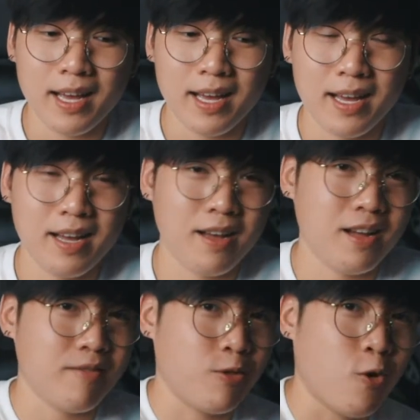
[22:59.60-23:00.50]

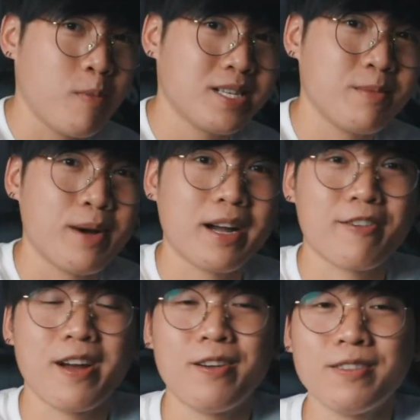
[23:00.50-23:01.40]
No messy
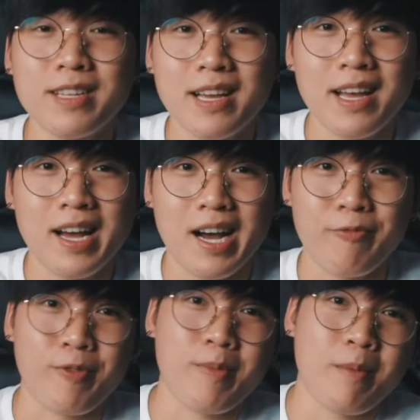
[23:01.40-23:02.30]
background,
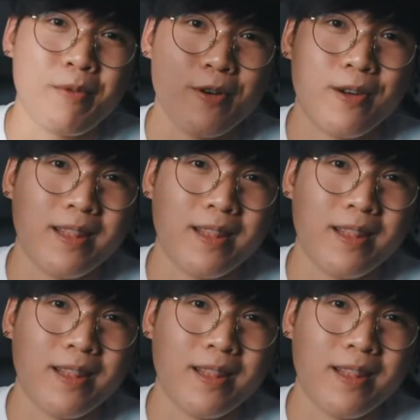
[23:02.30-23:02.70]
and remember,